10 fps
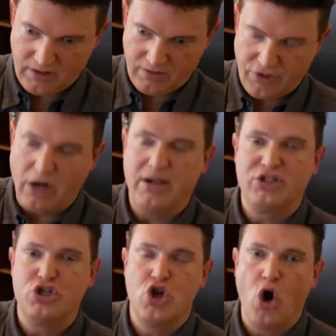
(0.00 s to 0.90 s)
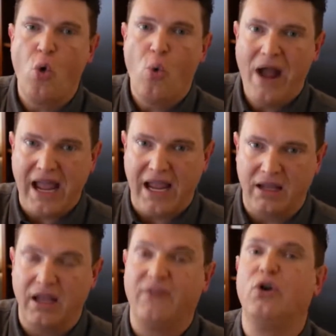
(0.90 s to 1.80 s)
there is no
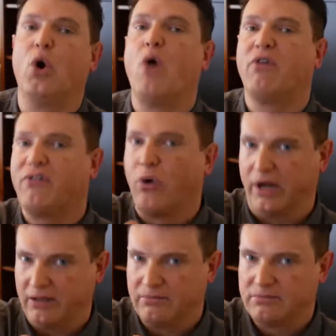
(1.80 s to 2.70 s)
way, if you're over 40,